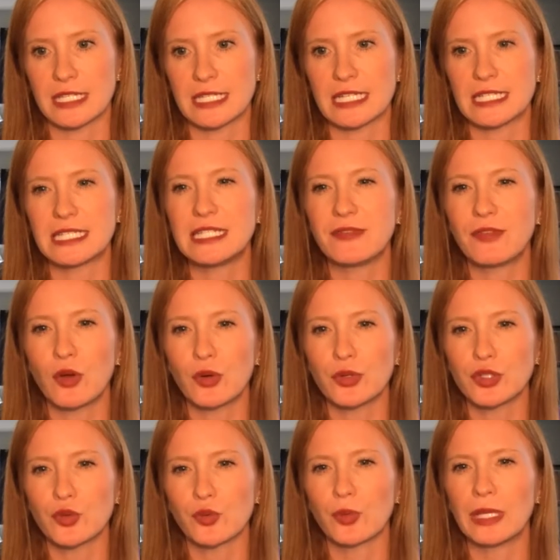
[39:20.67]
And it's difficult
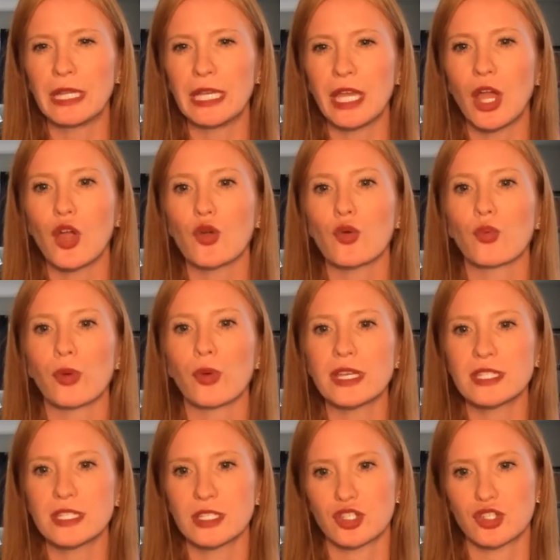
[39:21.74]
to really
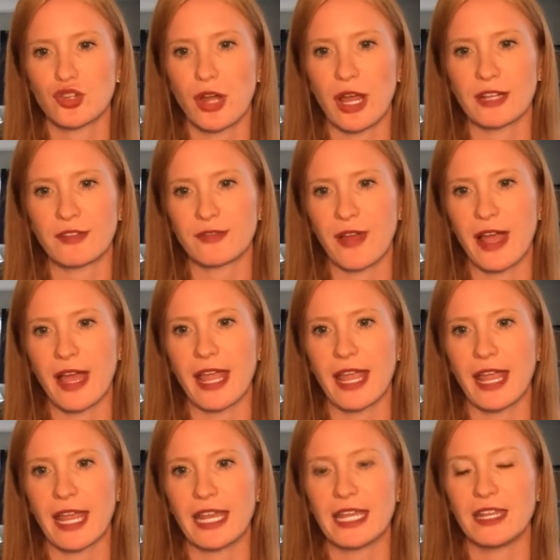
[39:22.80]
risk stratify
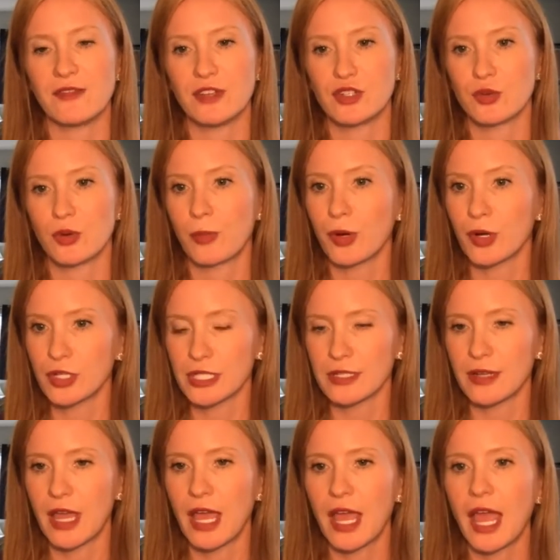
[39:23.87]
an individual person.
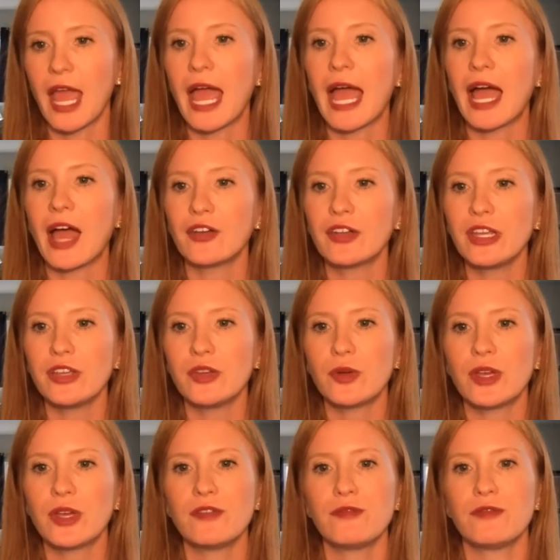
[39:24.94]
How do you
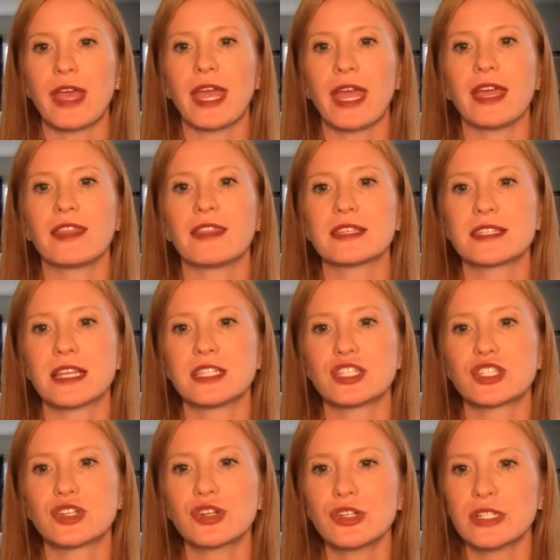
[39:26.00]
convey this
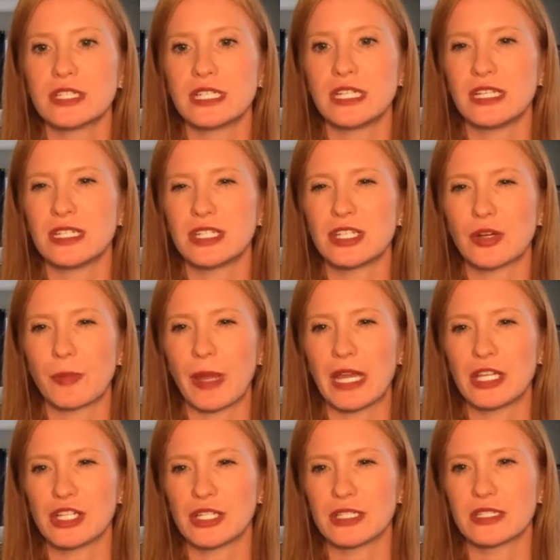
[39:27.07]
uncertainty to your
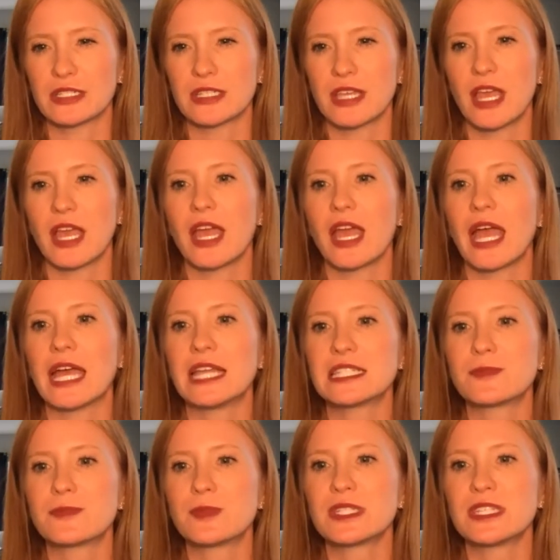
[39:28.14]
patients? And
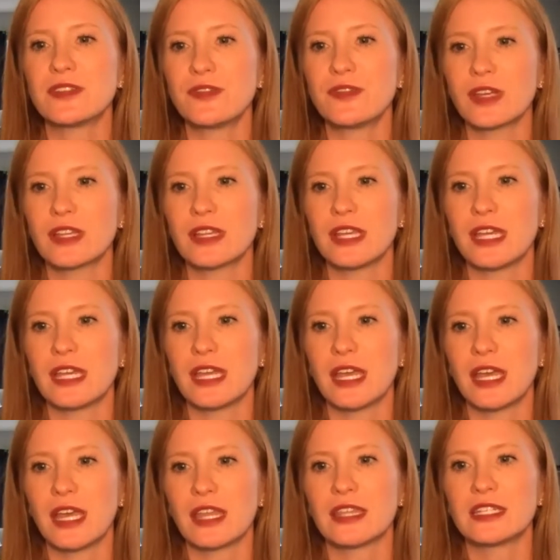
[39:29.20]
specifically,
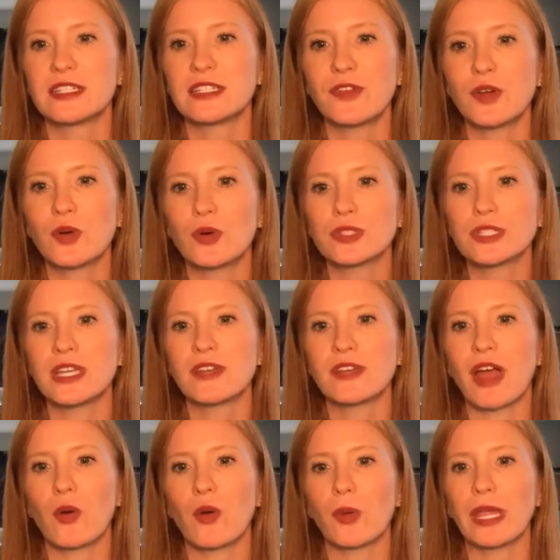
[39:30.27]
the difficulty of
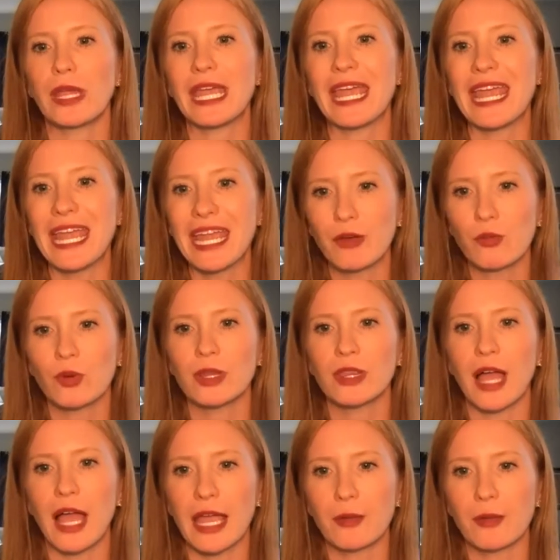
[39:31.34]
how we can't
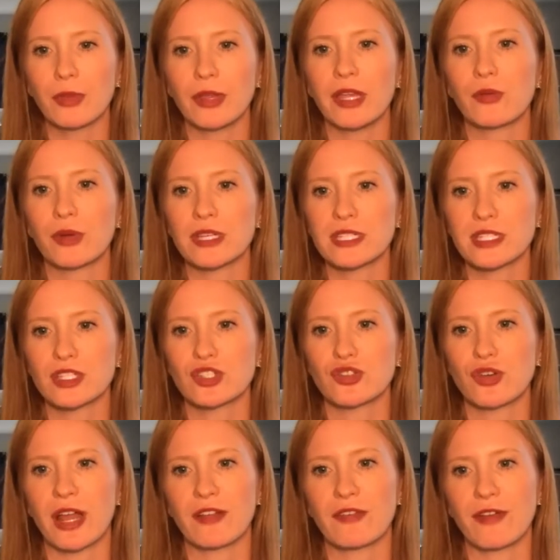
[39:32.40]
reliably risk
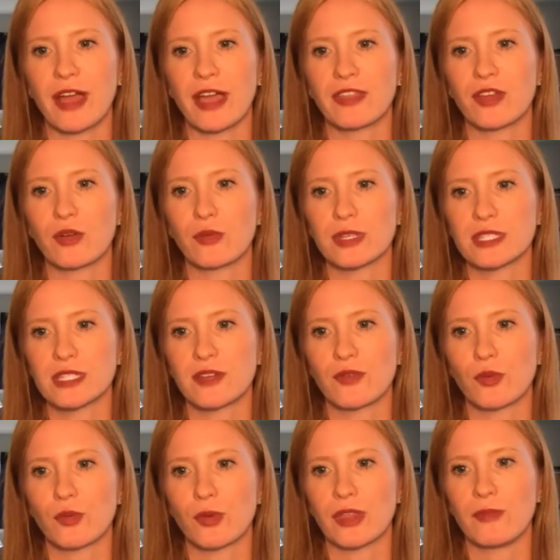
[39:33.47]
stratify their risk of
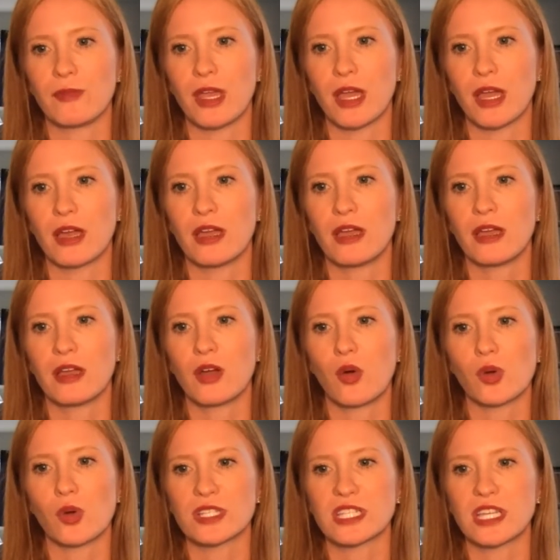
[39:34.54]
arrhythmia
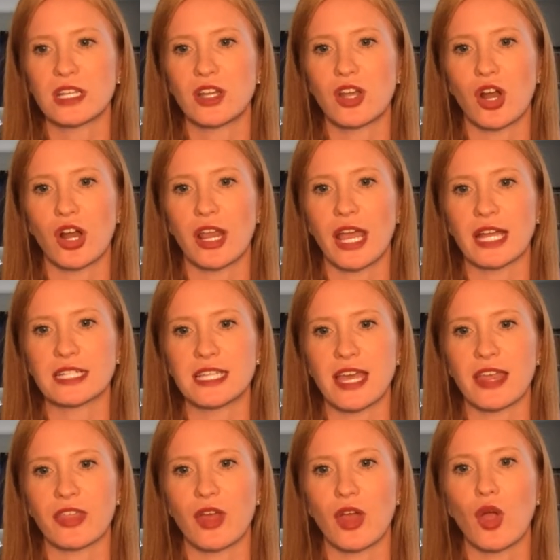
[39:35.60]
or sudden cardiac
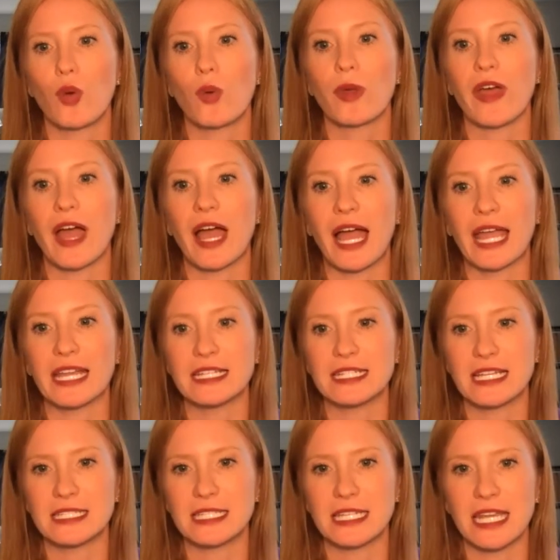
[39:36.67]
death with high
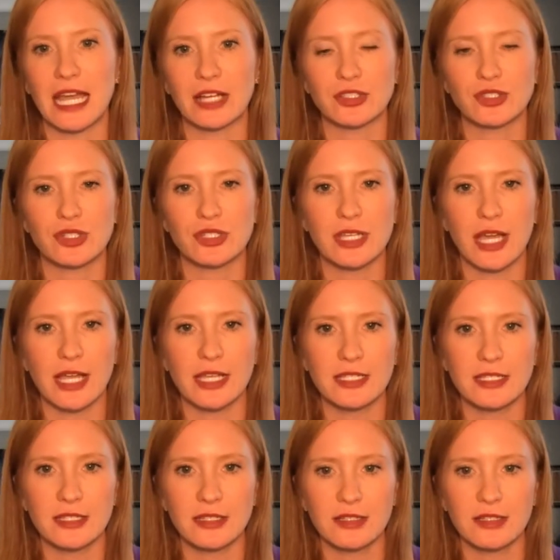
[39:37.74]
intensity exercise?